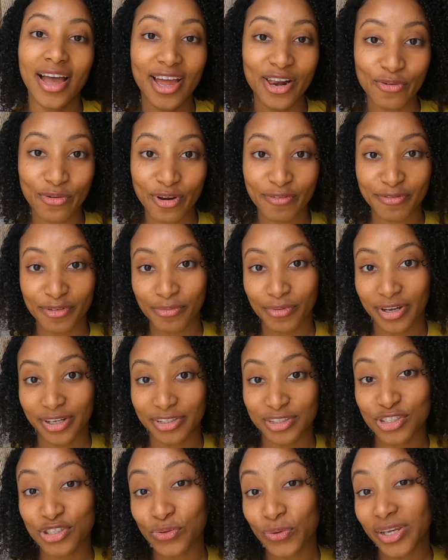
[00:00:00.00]
Hello
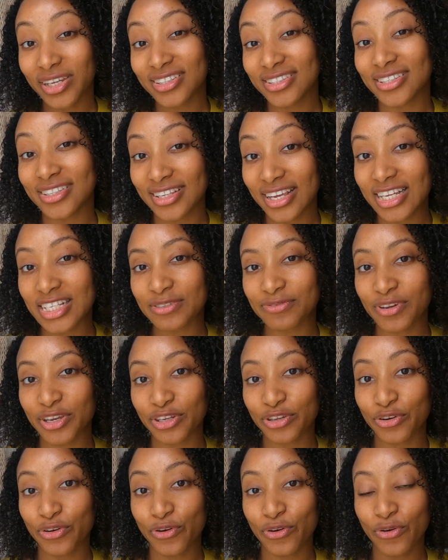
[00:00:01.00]
everyone. So in today's
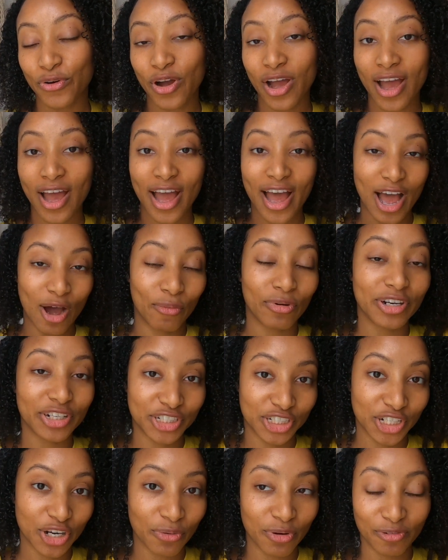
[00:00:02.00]
video, I want to
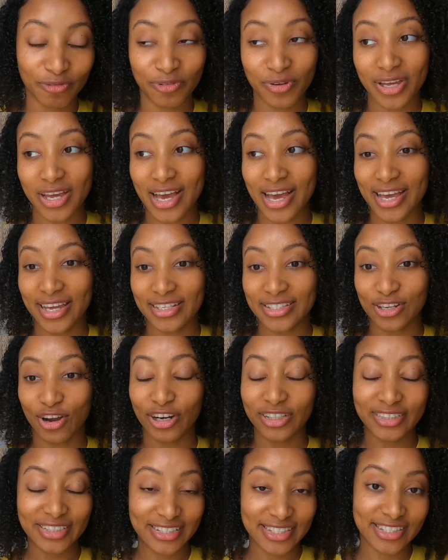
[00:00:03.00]
share with you guys
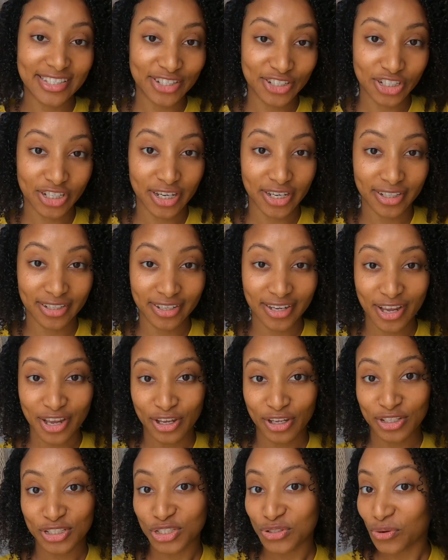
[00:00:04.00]
our decision.
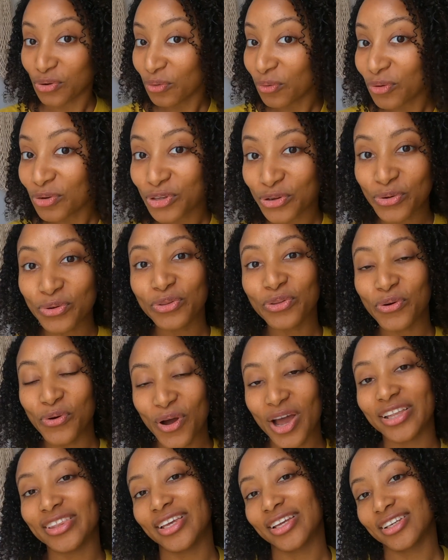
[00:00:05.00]
So you'll know
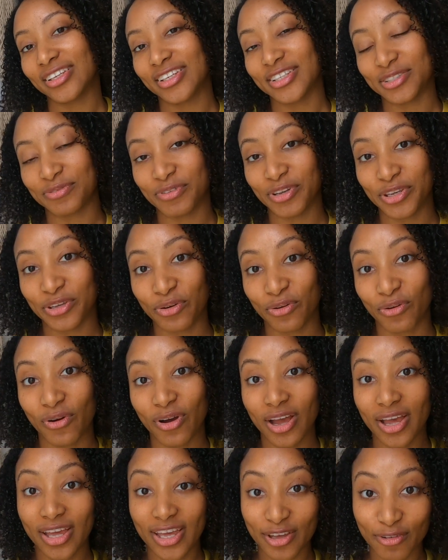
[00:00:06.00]
at the end of this
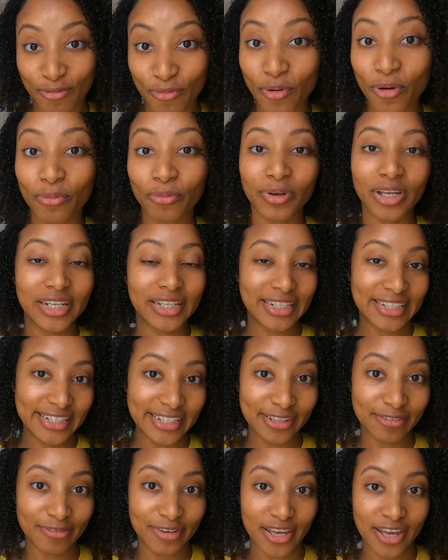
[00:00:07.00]
video if we're really
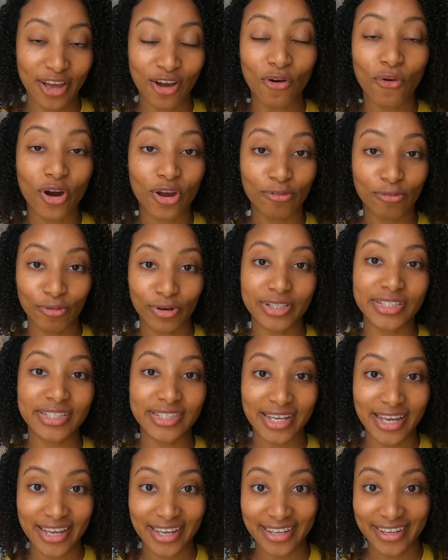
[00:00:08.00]
leaving or if we're
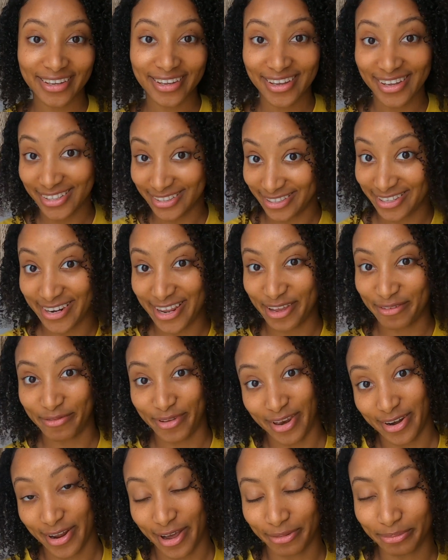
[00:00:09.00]
staying in Da Nang,
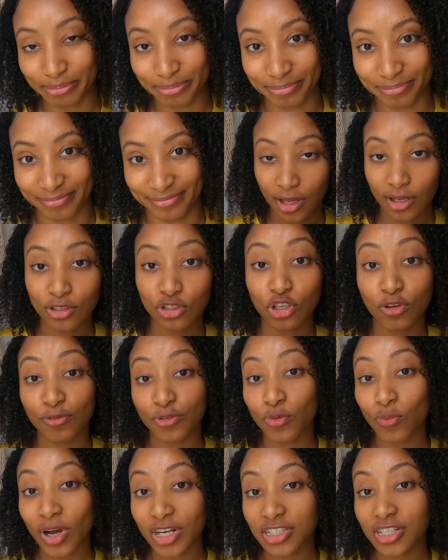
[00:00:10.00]
Vietnam. So if
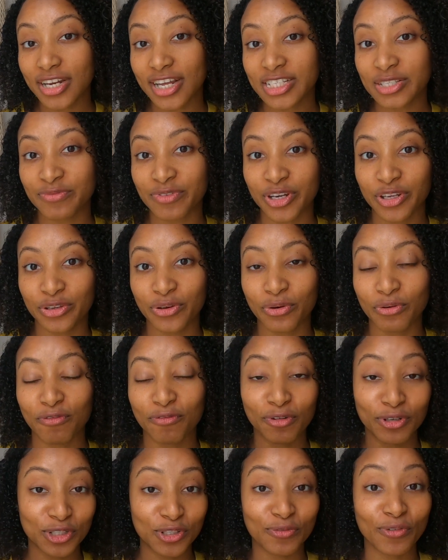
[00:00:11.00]
you watched the last video,
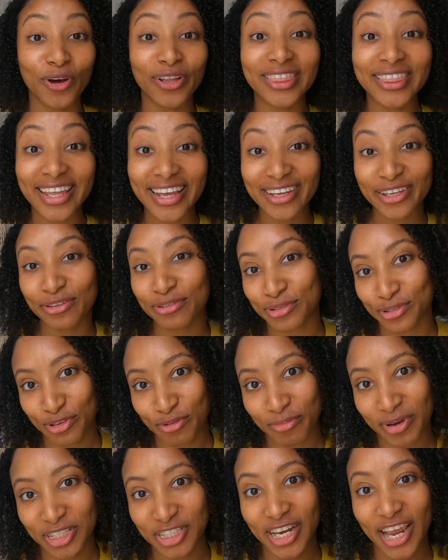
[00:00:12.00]
first of all, thank you
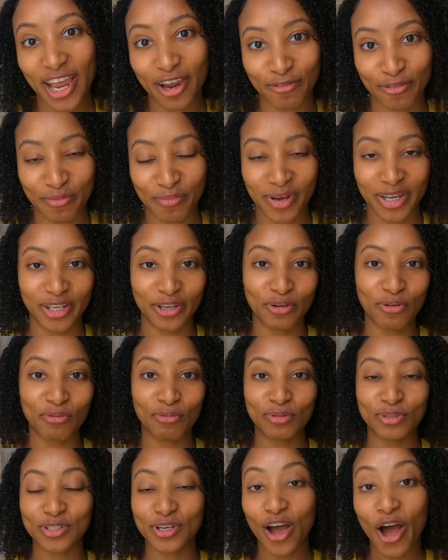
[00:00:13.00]
so much everybody
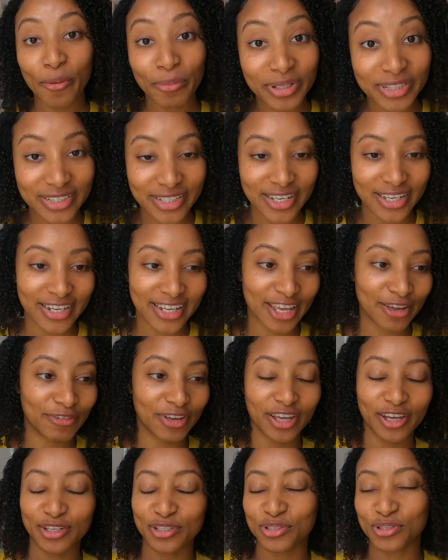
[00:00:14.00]
who's commenting,
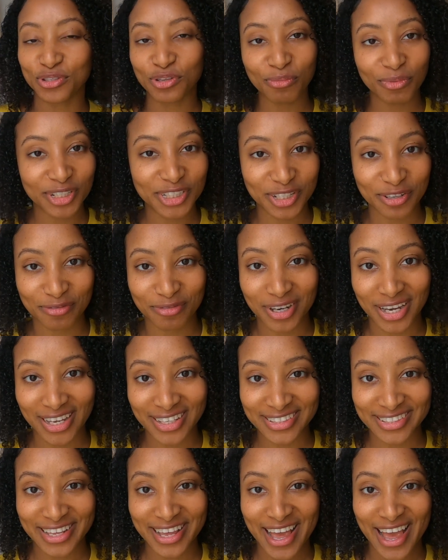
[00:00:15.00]
giving us so much
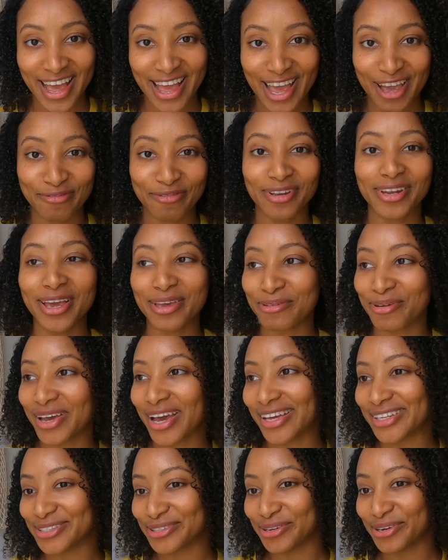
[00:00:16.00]
advice. I feel like you
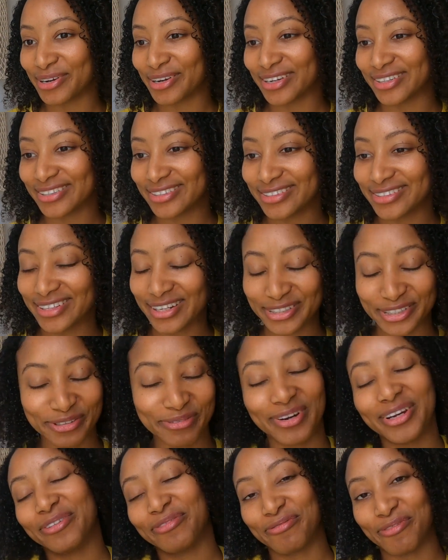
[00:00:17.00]
guys are such
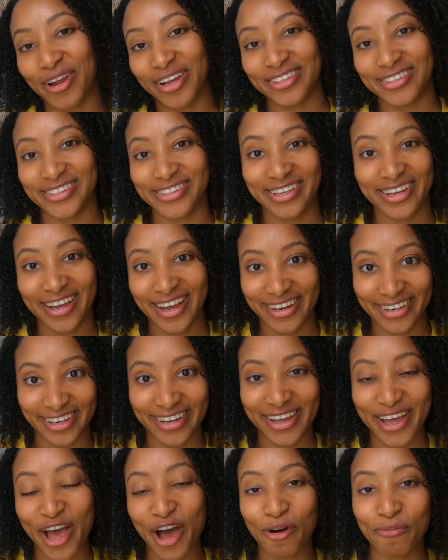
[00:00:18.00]
great friends to kind
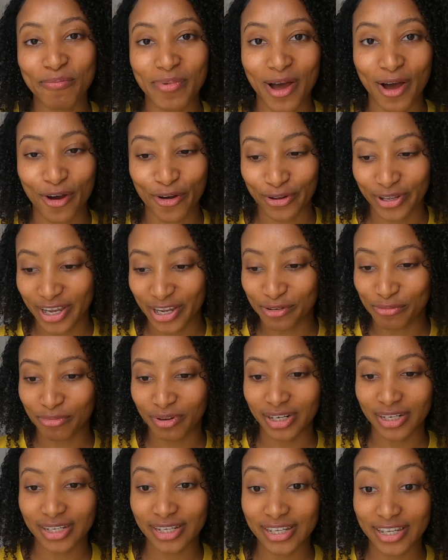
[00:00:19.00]
of help out and
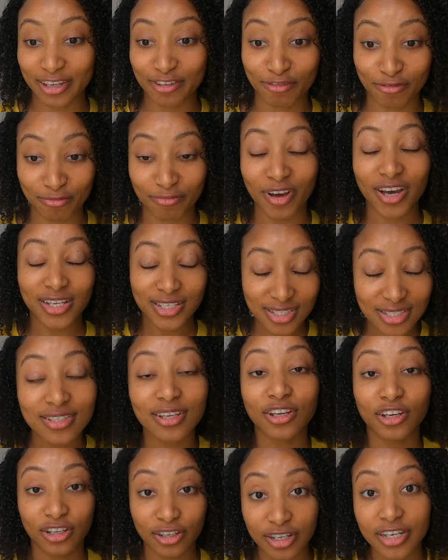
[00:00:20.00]
really give us
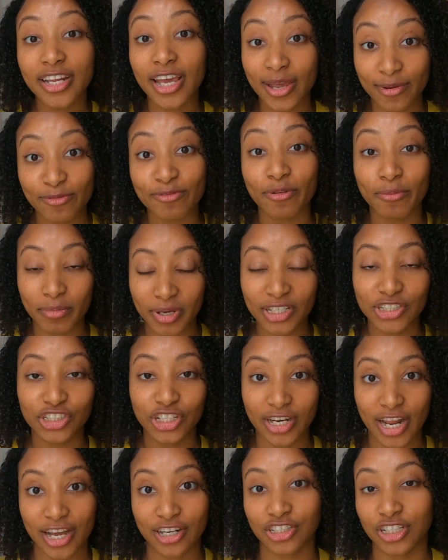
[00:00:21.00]
good
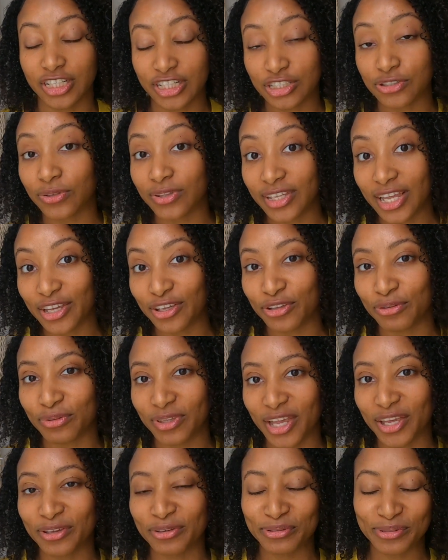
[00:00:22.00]
information actually. So thank
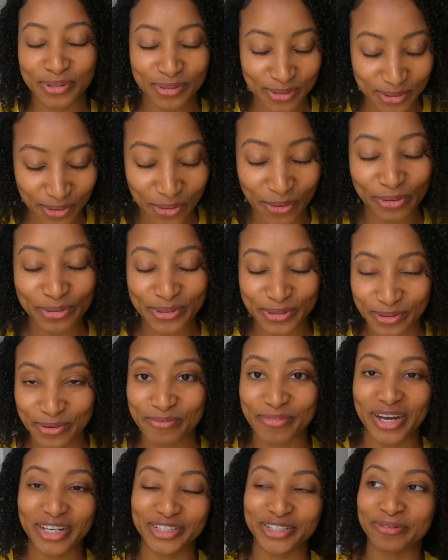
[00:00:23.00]
you so
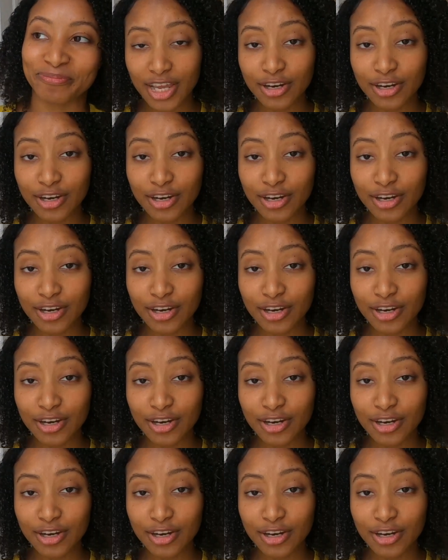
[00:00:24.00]
much.